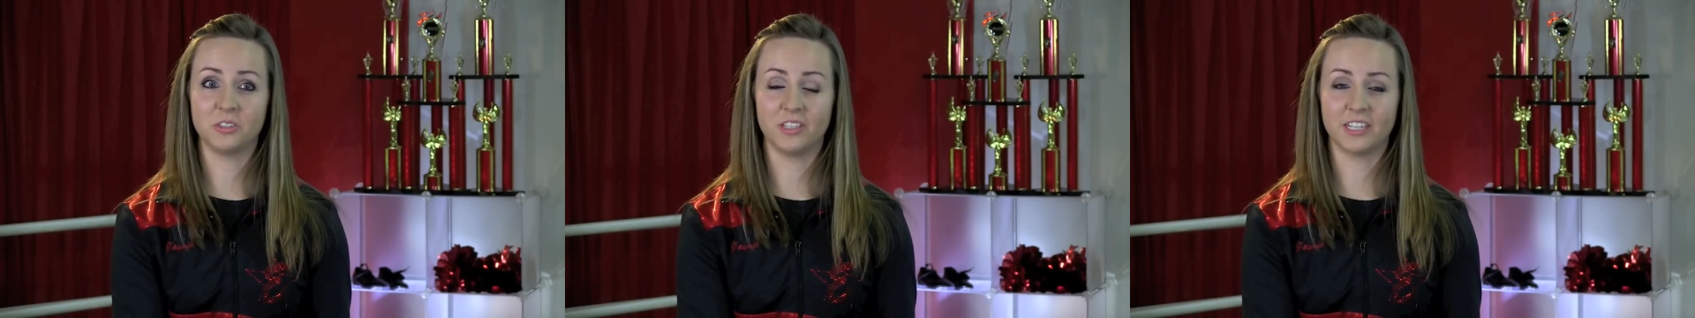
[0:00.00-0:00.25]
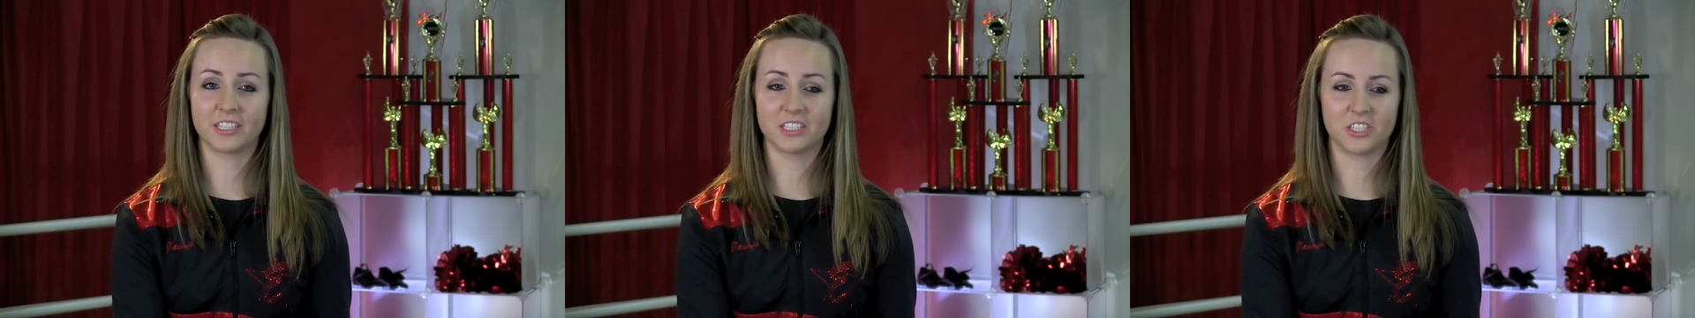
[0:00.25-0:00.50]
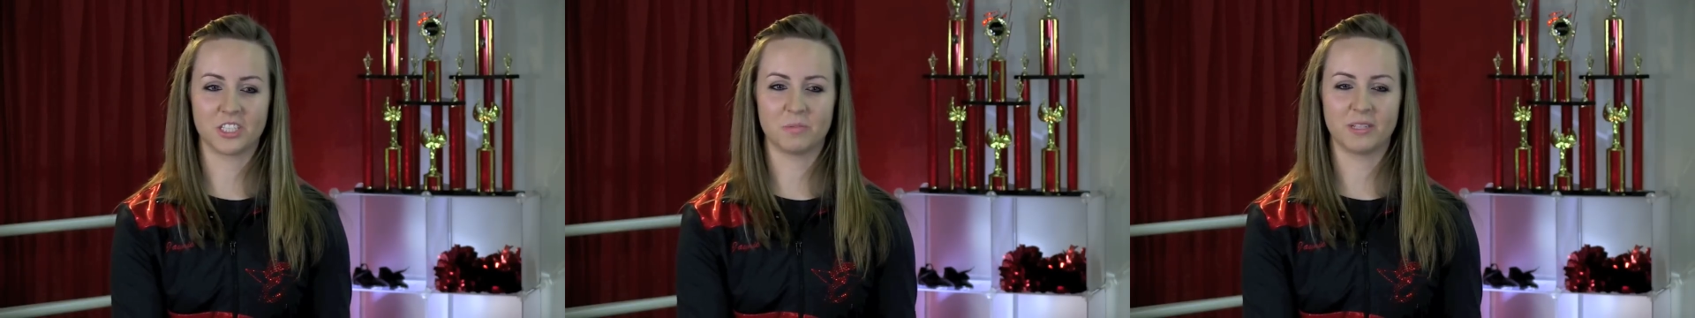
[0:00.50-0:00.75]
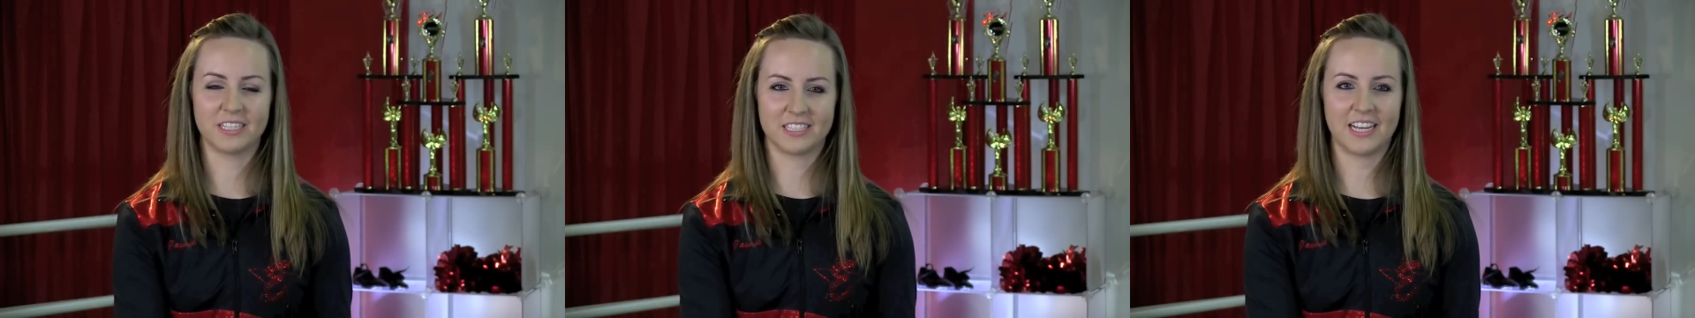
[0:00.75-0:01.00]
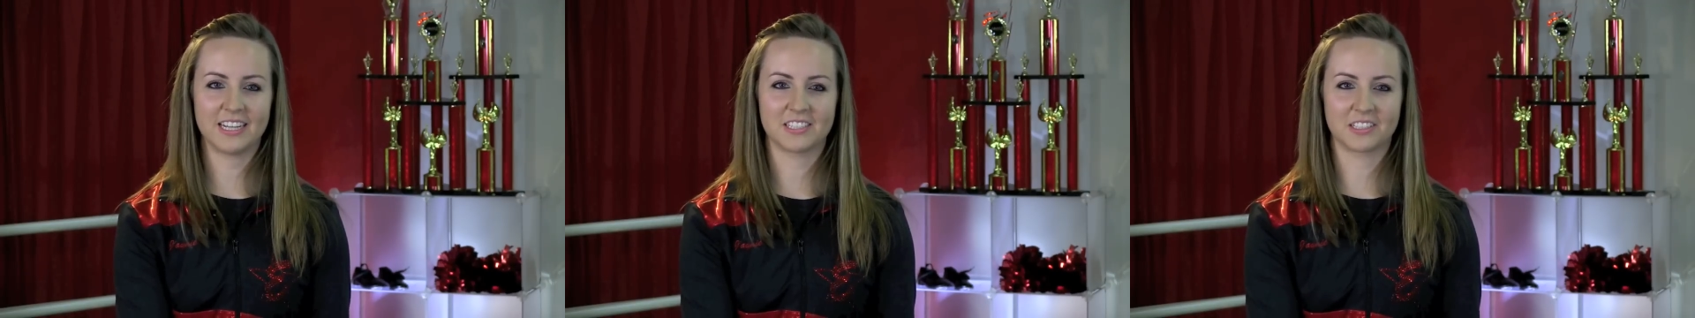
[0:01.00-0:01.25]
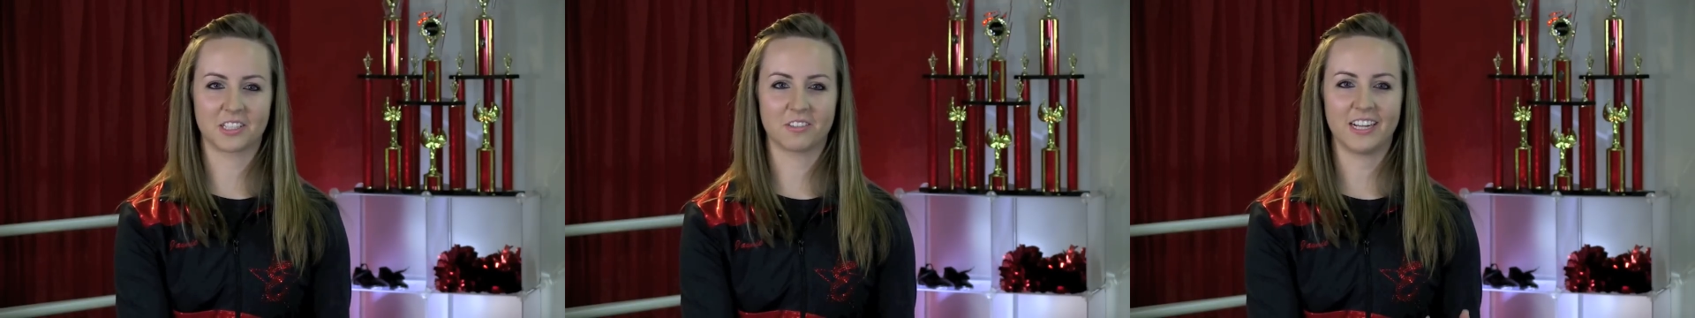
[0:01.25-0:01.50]
two years just because
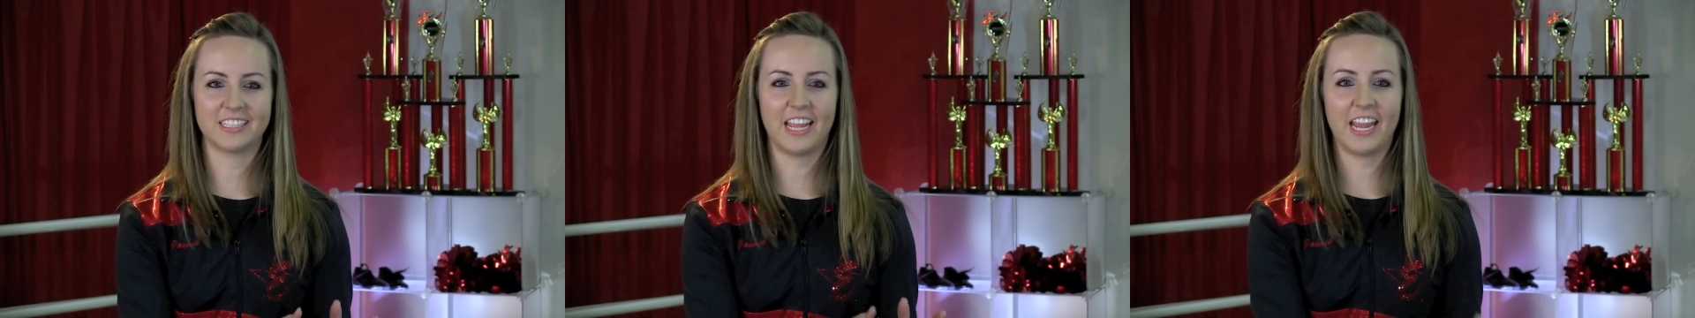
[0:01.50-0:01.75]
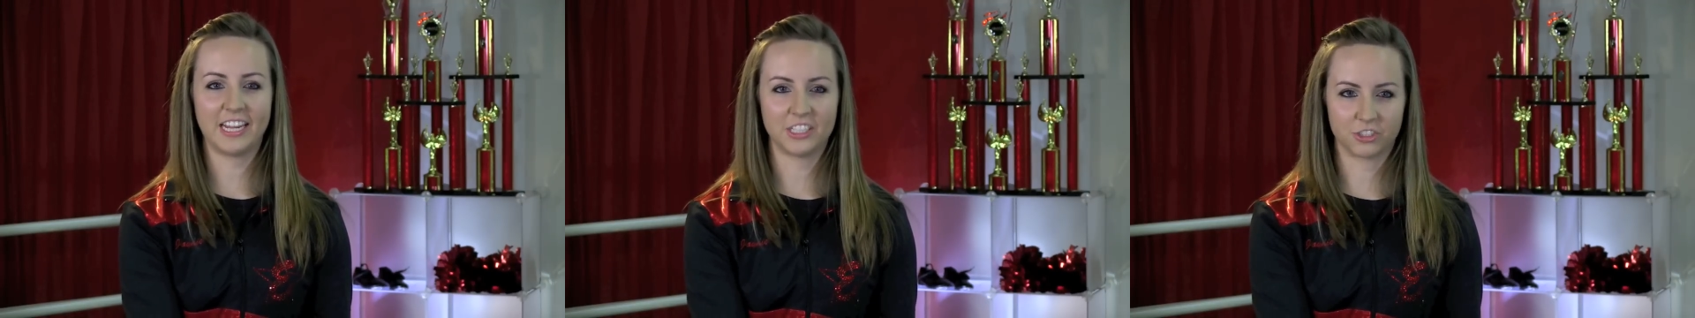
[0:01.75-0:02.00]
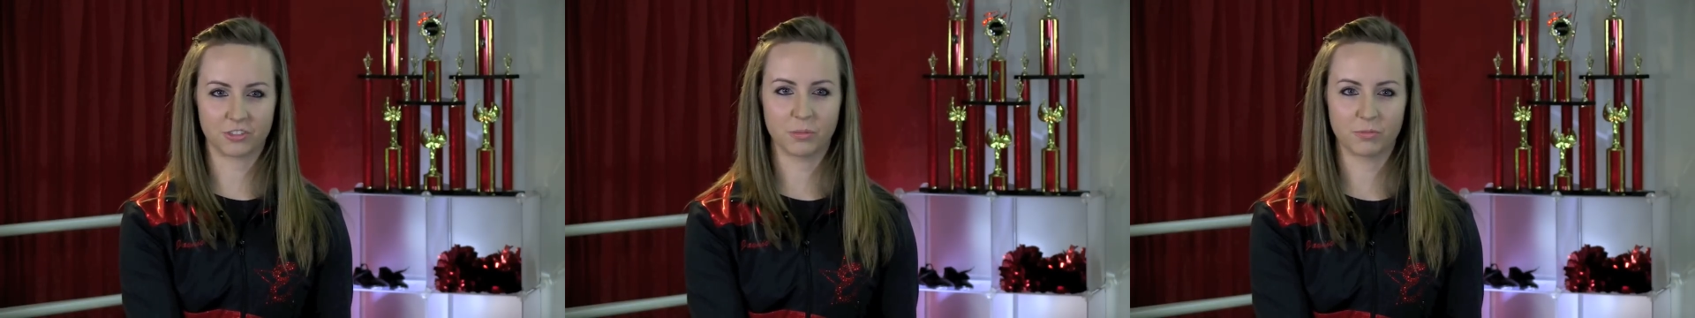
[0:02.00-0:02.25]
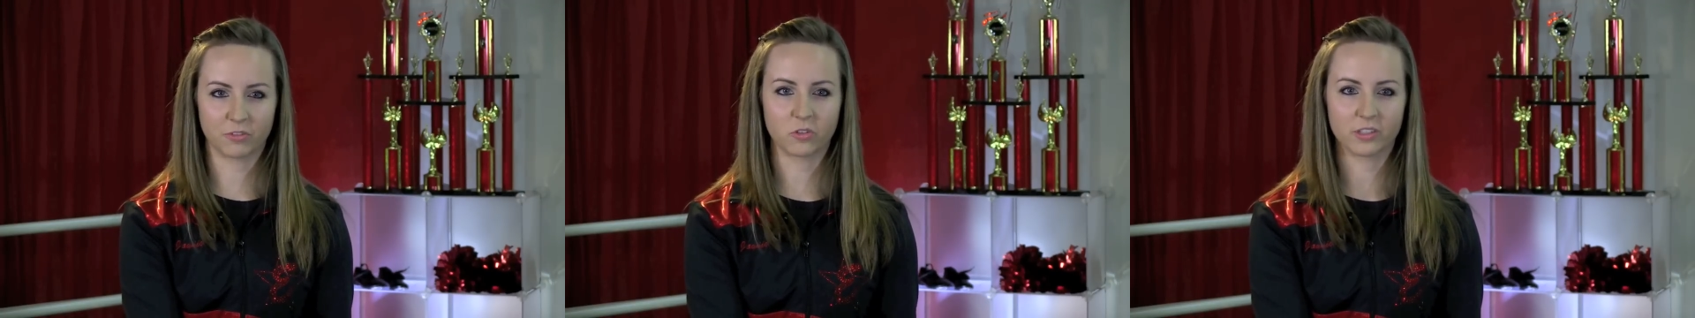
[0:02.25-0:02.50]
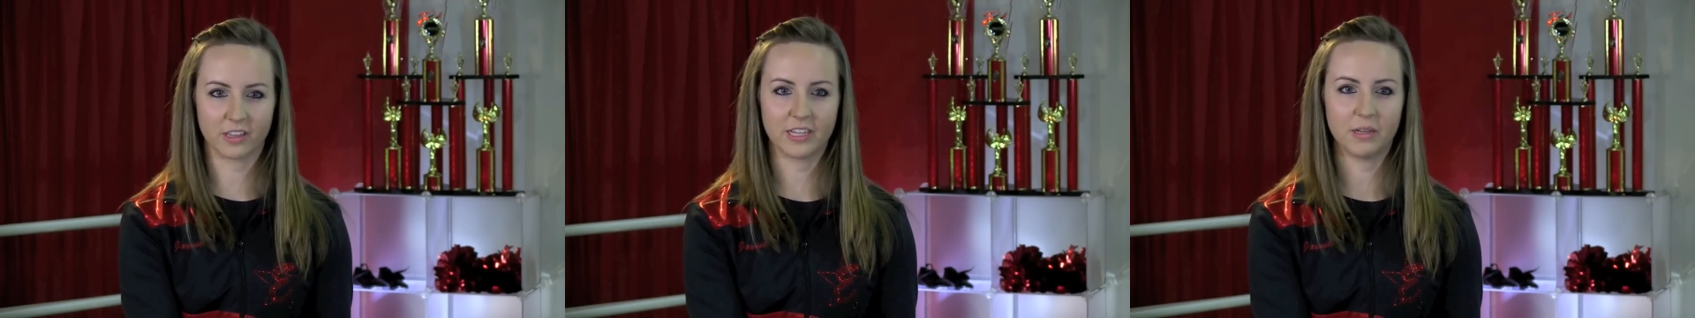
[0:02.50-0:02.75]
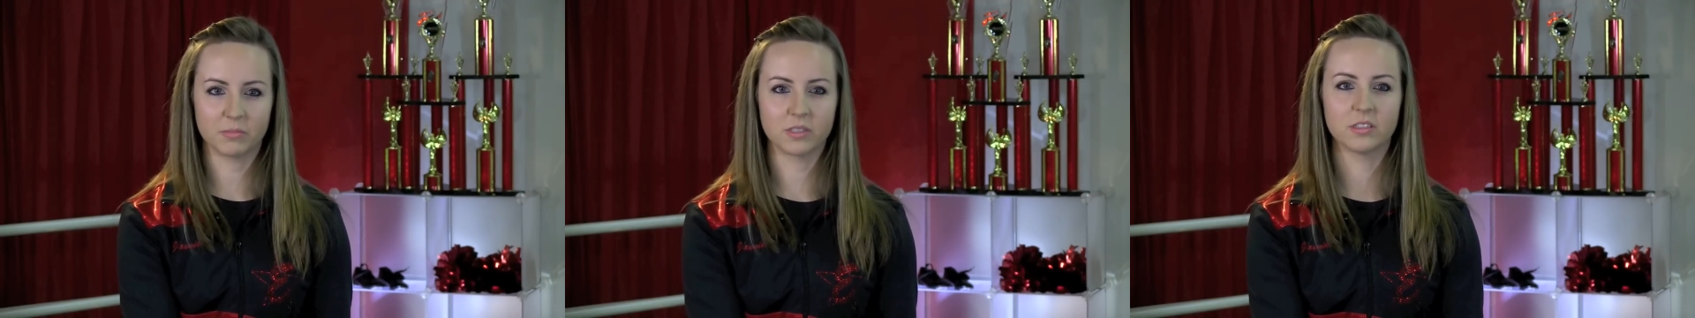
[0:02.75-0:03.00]
that's the correct age group for
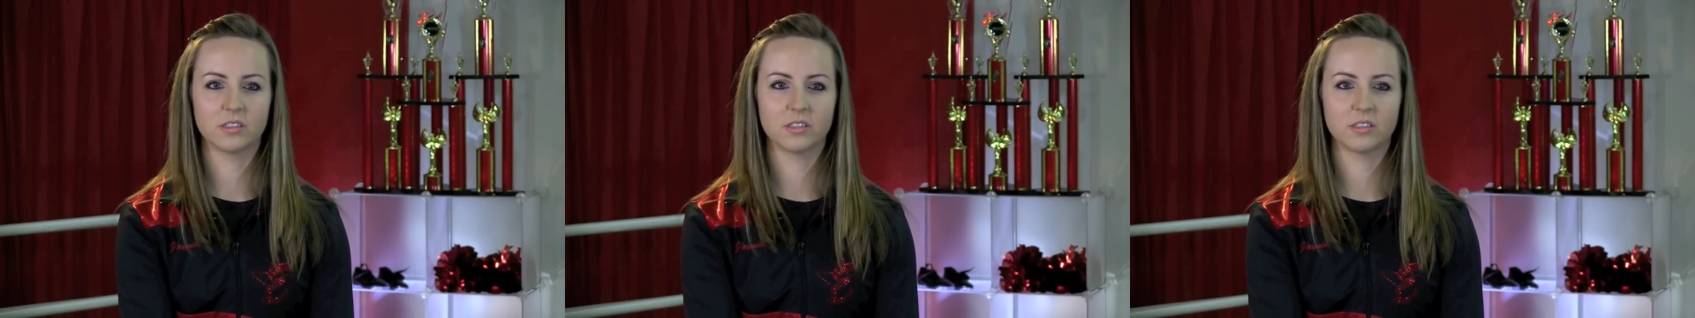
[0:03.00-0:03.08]
them.